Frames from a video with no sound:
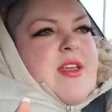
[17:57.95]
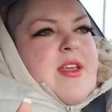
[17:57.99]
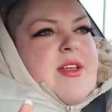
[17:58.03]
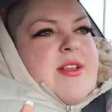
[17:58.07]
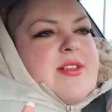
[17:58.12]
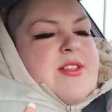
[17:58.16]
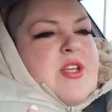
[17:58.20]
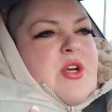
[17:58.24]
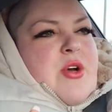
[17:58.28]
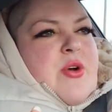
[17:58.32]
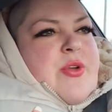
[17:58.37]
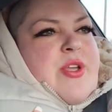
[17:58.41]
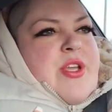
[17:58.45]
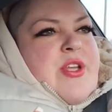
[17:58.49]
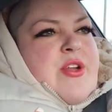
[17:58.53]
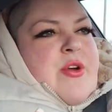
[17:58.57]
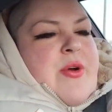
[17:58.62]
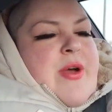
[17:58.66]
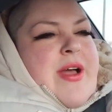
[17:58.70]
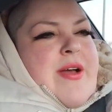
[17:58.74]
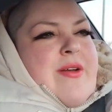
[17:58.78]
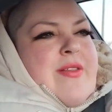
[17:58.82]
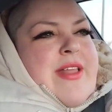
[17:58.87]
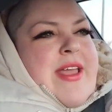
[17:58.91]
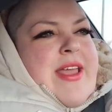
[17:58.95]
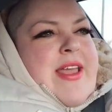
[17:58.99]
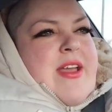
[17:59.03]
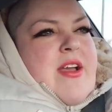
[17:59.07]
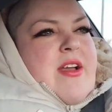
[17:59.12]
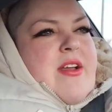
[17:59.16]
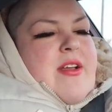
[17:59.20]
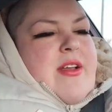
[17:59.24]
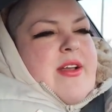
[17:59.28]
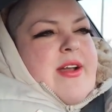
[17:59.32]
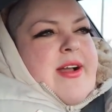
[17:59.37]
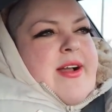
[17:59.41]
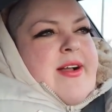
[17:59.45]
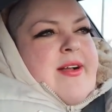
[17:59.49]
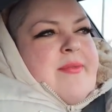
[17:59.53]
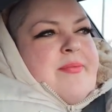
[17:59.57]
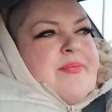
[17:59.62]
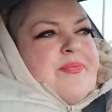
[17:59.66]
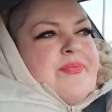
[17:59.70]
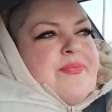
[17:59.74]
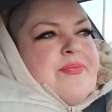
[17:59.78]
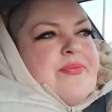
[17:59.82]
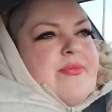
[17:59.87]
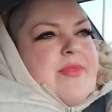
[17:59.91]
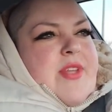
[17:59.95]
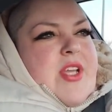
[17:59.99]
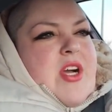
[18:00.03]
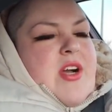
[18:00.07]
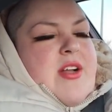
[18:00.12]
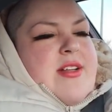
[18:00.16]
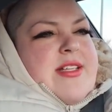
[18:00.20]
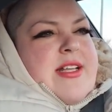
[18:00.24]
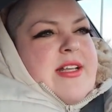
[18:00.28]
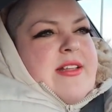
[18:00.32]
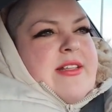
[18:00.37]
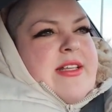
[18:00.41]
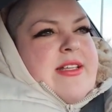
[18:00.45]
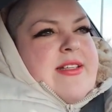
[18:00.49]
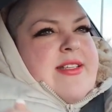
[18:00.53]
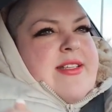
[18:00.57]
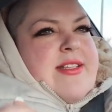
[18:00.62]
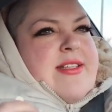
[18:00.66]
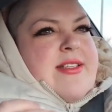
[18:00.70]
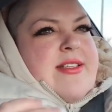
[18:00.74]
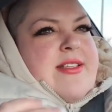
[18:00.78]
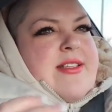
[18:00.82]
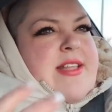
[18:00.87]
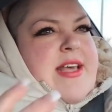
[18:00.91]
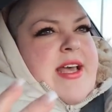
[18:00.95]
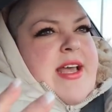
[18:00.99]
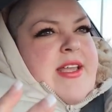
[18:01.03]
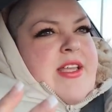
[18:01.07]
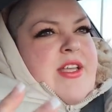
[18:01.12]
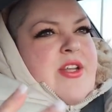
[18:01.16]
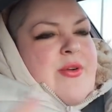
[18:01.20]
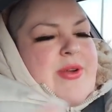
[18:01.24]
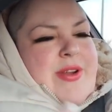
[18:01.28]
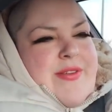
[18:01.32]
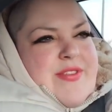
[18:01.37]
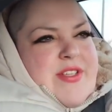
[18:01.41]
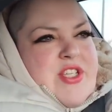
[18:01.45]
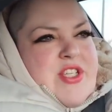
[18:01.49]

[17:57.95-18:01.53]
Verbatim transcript: so you know how like um contact lenses that you don't have to